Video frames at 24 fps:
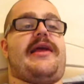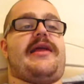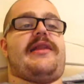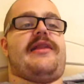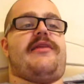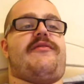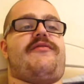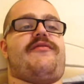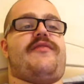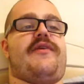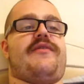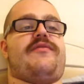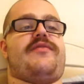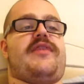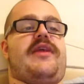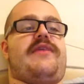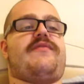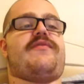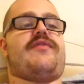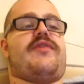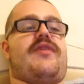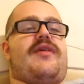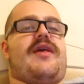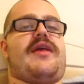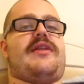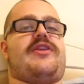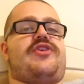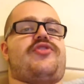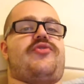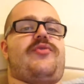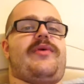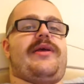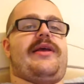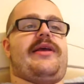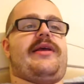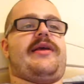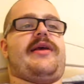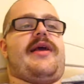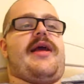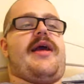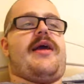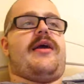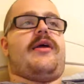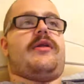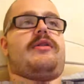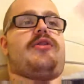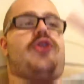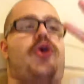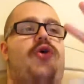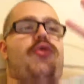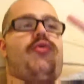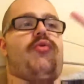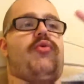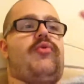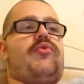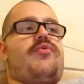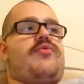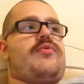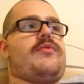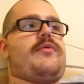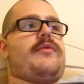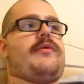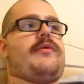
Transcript: in the 15th century. Two,